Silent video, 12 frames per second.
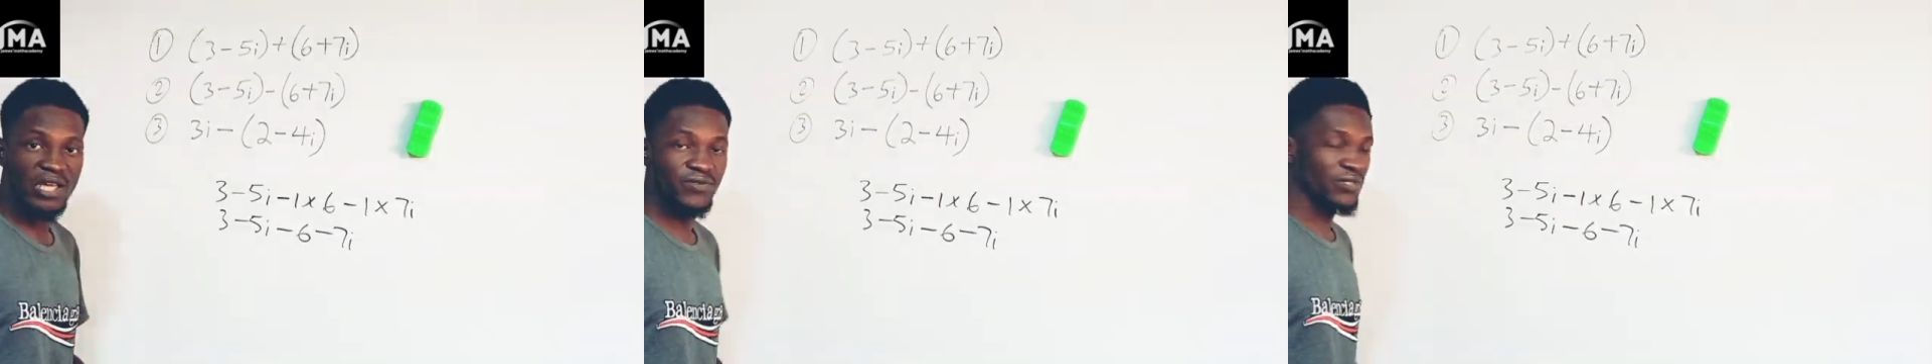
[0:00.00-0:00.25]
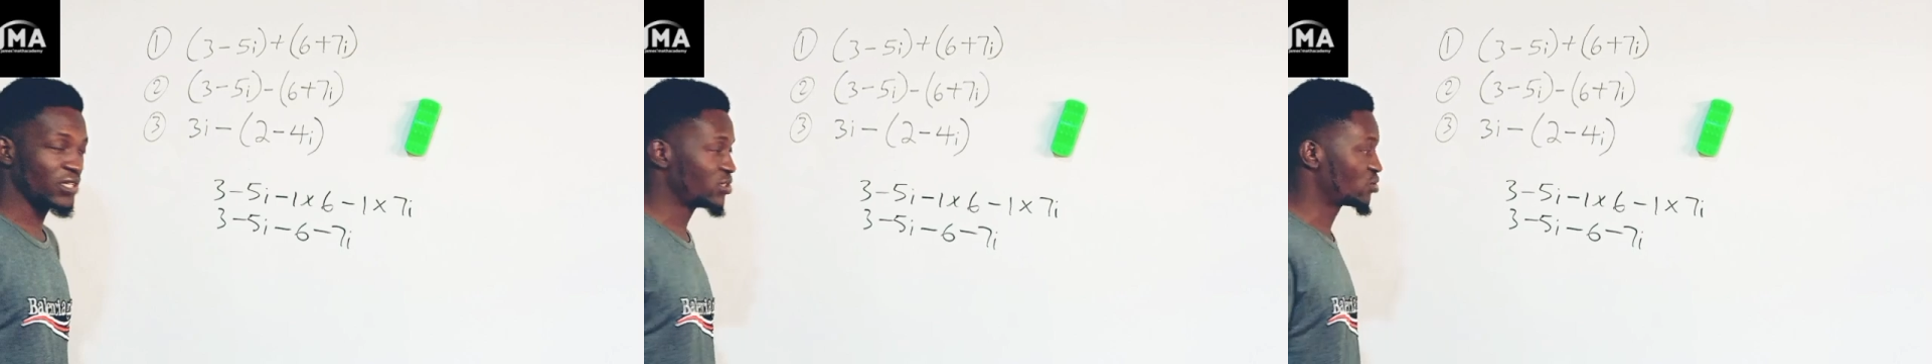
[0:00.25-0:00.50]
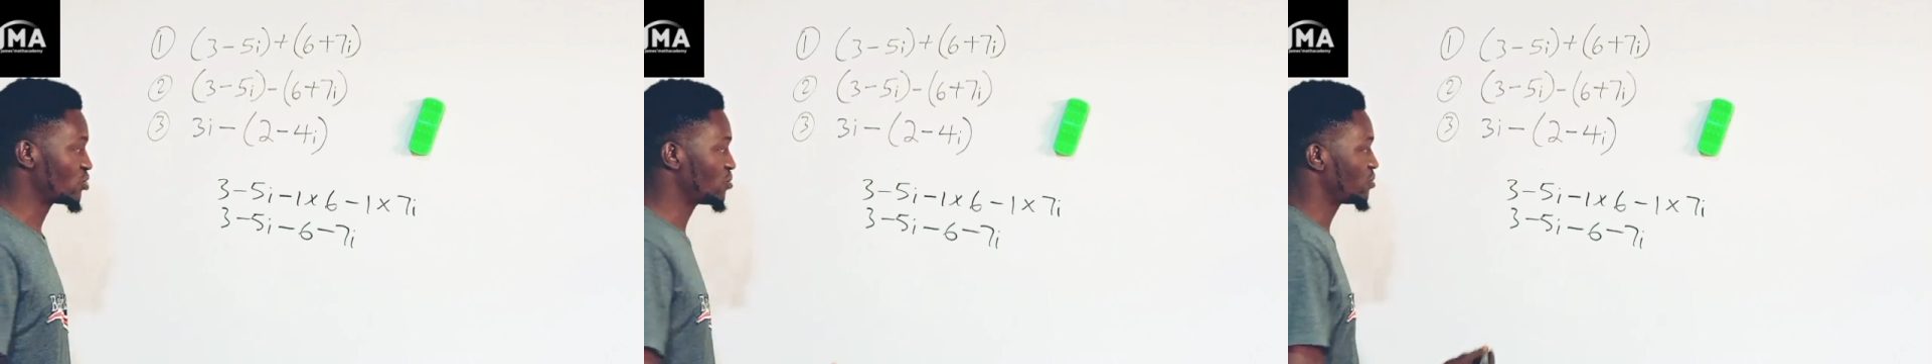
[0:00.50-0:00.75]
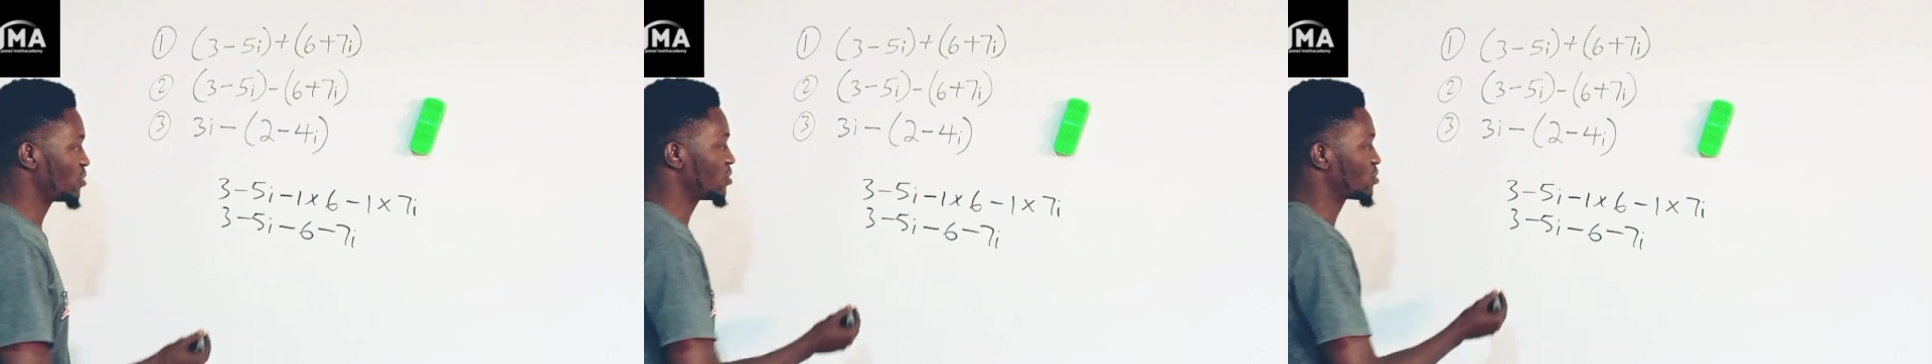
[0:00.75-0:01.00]
lifetime, it will
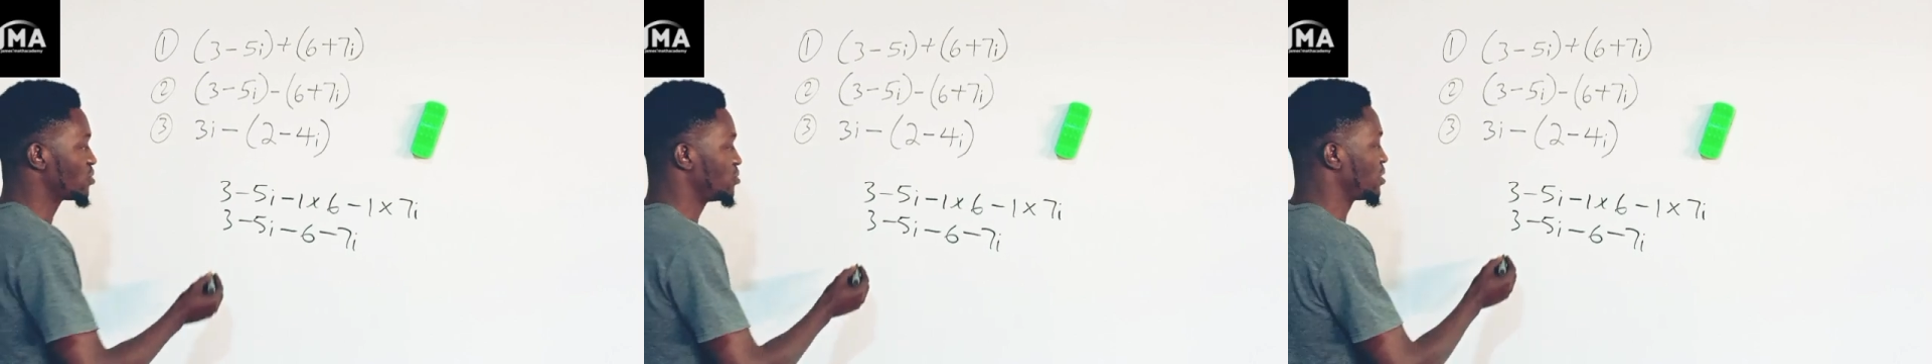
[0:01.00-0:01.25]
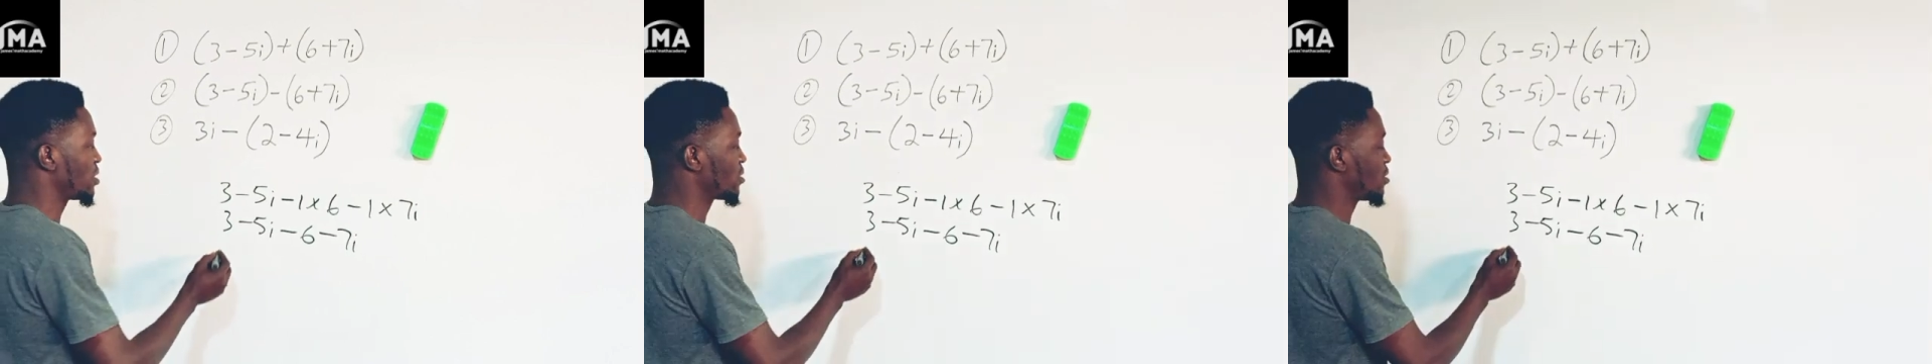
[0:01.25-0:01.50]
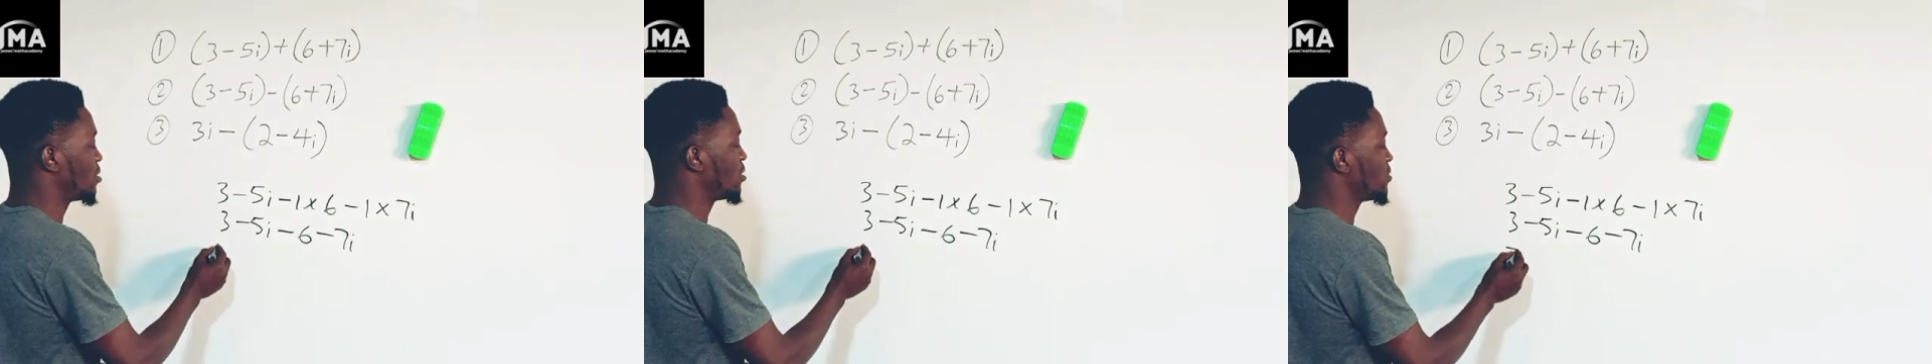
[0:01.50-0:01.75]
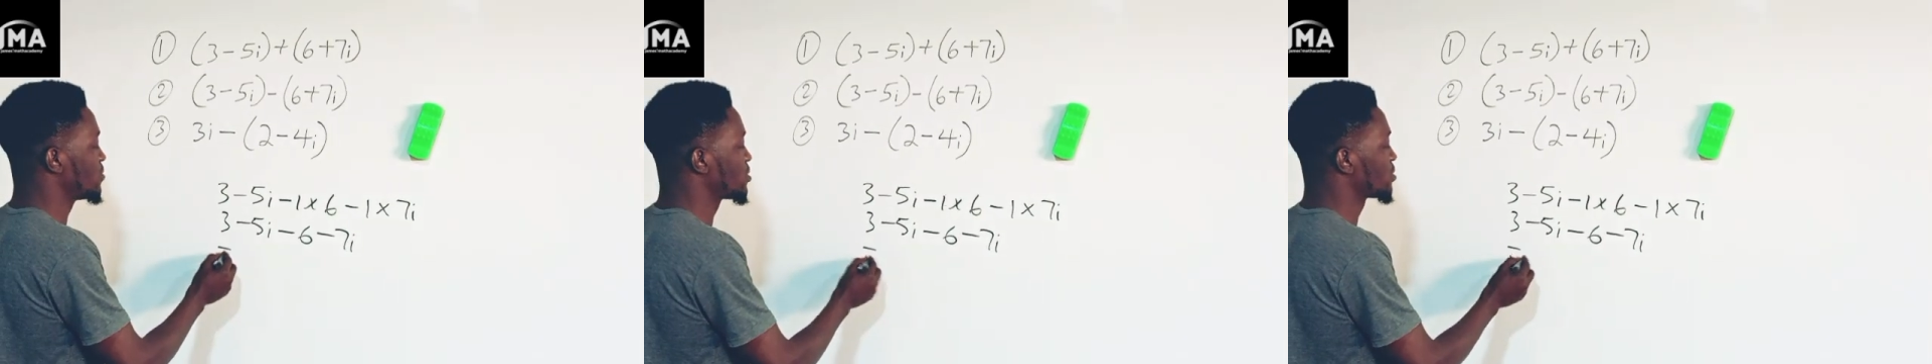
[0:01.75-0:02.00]

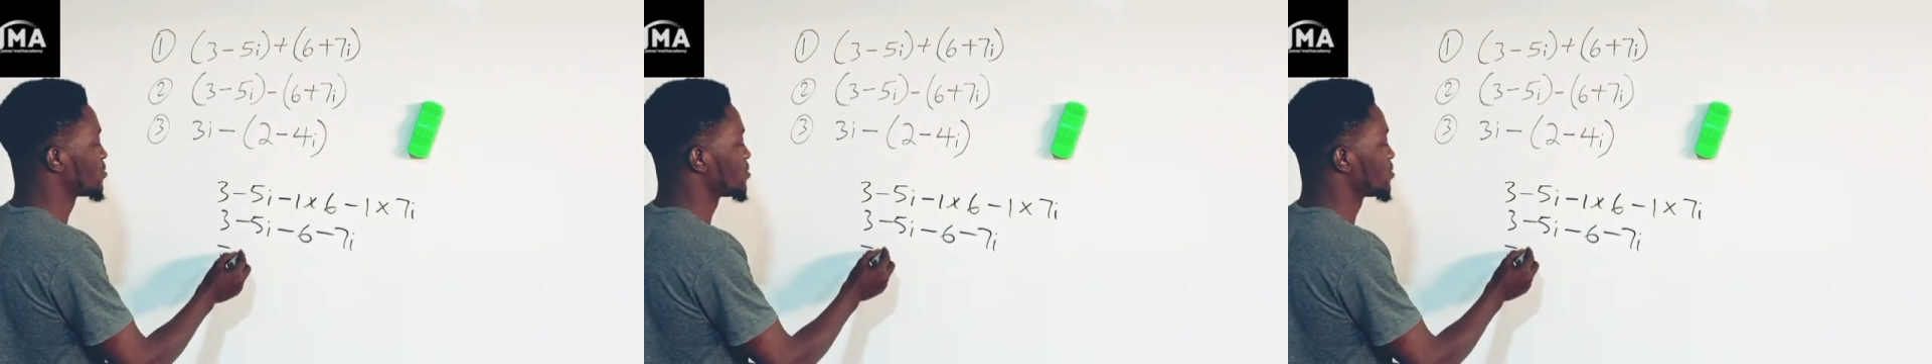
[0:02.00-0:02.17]
becomes